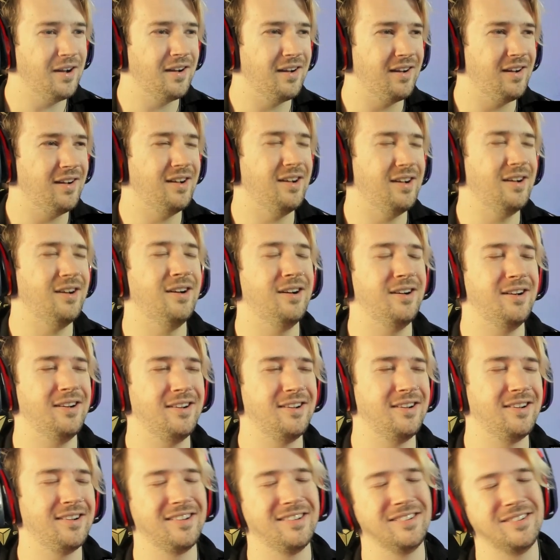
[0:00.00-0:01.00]
talking about
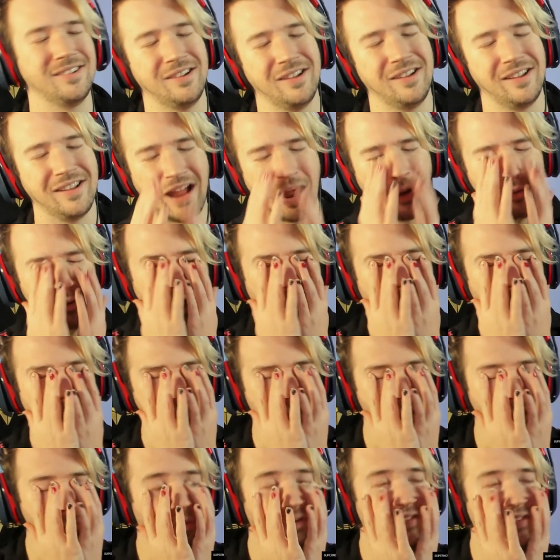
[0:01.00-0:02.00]
fruit. I, I was
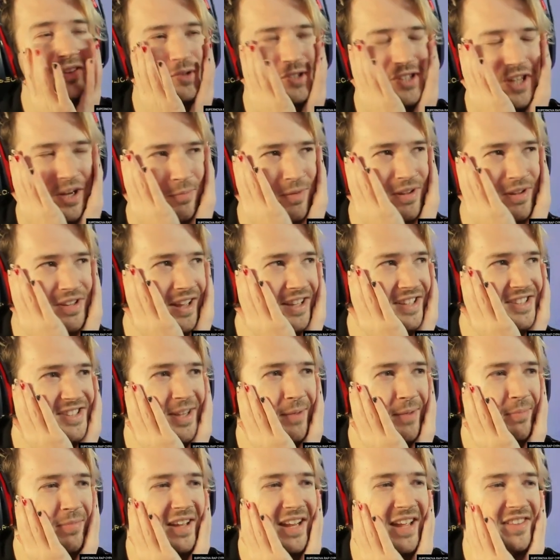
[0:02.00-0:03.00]
hoping there was going to be like
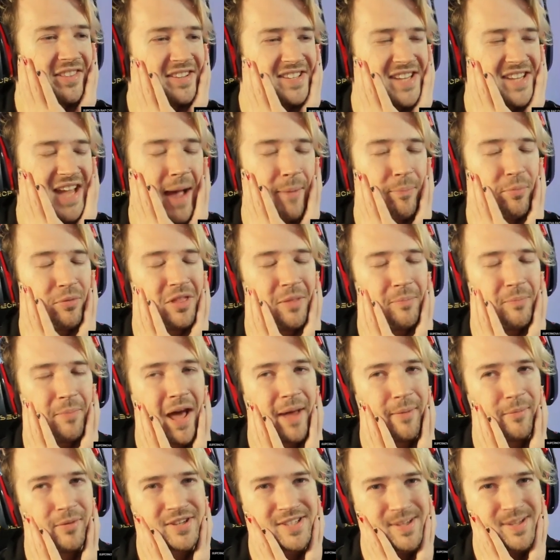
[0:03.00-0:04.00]
something at the top or the
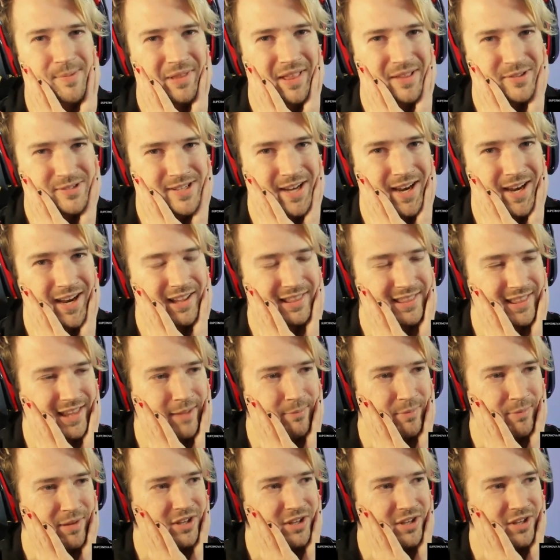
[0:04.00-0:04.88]
bottom or something that was going to let me